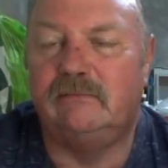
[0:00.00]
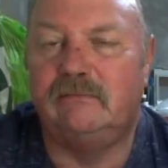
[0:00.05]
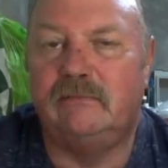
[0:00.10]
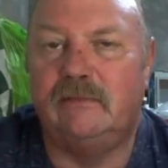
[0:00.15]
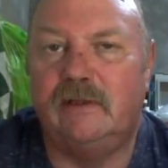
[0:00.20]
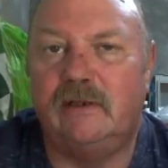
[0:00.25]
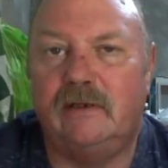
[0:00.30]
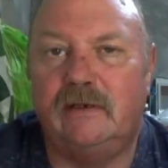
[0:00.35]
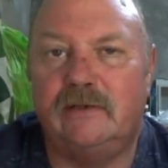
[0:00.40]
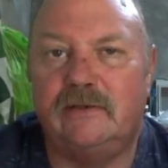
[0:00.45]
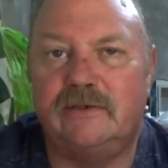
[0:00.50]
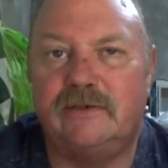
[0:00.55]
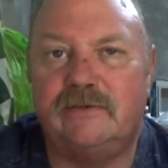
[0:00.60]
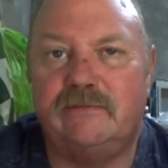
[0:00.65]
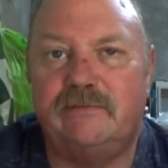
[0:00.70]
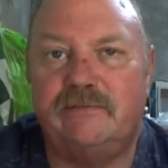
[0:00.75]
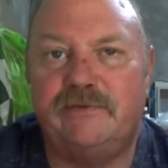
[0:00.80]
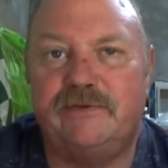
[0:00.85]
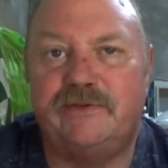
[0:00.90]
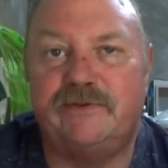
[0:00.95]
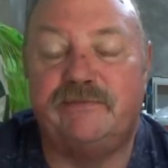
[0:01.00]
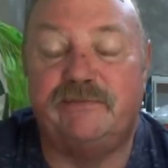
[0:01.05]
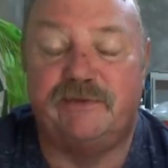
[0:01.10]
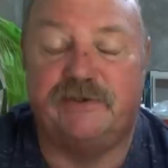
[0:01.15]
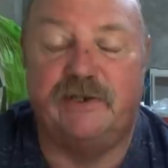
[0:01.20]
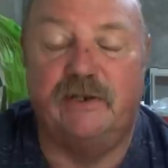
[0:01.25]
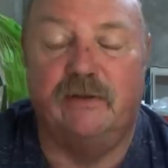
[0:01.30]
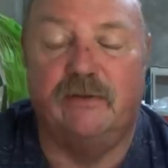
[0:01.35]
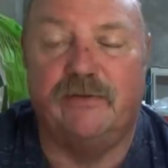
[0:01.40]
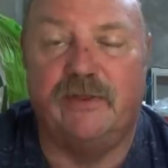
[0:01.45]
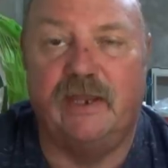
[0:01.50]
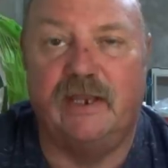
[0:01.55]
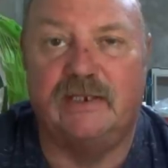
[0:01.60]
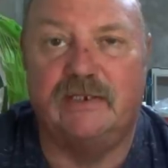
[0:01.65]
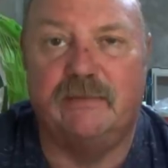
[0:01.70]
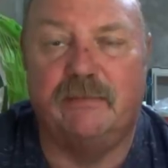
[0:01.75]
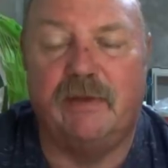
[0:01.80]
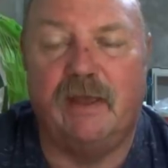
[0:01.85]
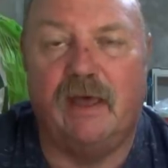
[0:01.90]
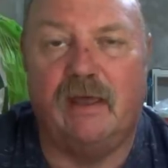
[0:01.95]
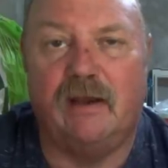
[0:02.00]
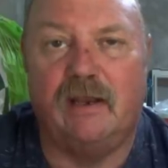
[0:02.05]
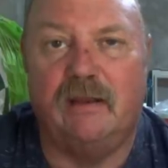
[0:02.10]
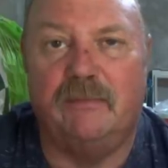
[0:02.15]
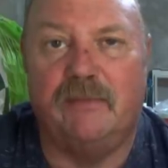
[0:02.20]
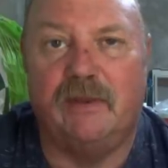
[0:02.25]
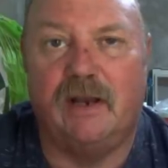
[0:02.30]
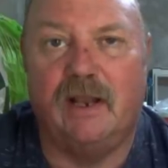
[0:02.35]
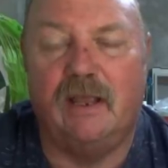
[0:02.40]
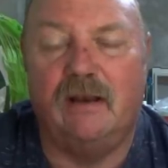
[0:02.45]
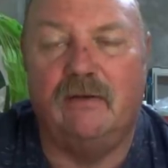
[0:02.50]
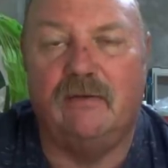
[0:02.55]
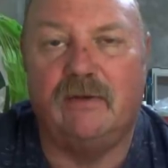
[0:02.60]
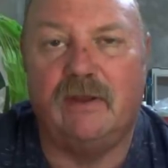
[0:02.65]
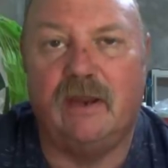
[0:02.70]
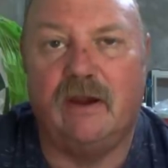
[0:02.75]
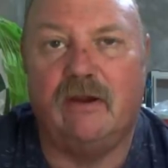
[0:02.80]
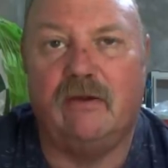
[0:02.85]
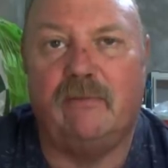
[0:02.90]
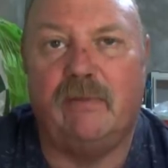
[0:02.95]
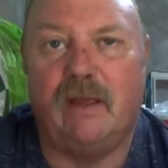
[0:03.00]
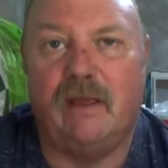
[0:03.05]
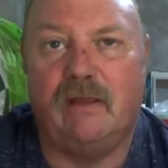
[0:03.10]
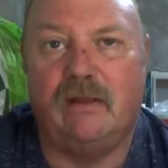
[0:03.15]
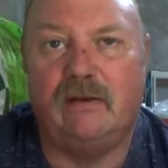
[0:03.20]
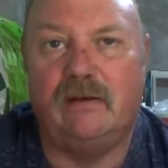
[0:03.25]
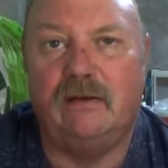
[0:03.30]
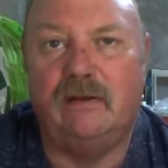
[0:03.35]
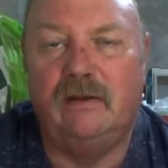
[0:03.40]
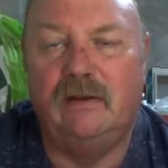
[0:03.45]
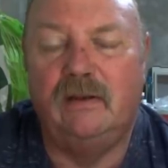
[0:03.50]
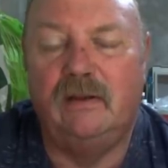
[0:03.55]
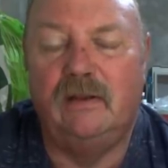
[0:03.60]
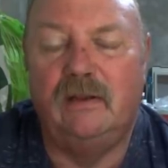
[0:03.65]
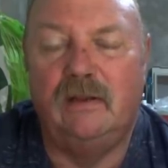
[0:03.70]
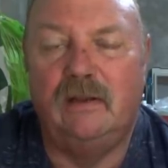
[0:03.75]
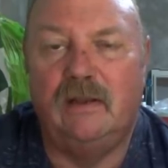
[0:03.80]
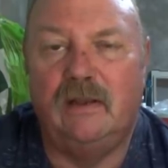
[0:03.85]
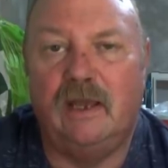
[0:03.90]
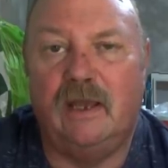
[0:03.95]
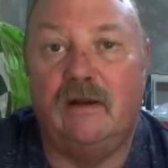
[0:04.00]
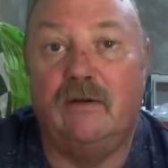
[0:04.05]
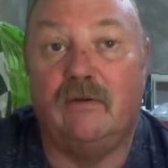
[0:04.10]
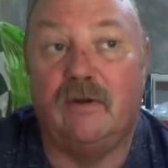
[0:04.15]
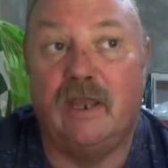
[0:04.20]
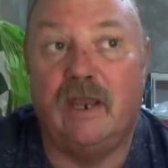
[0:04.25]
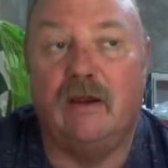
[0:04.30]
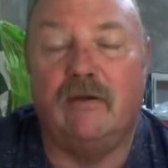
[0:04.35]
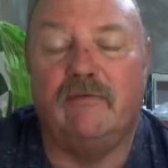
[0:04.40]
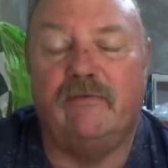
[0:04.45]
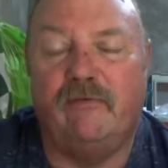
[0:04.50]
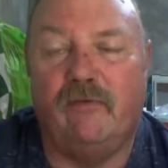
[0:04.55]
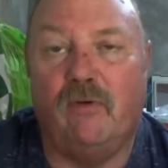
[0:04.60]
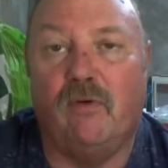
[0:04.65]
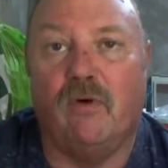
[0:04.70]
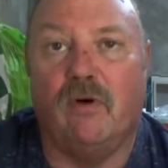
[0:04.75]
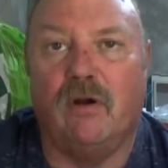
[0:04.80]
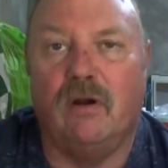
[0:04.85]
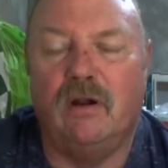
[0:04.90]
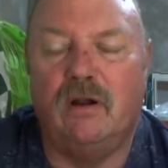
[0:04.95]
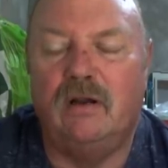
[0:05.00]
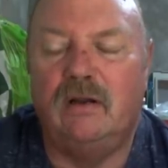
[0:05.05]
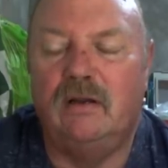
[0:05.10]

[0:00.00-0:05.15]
There's still things about him that I don't care about. I don't care for.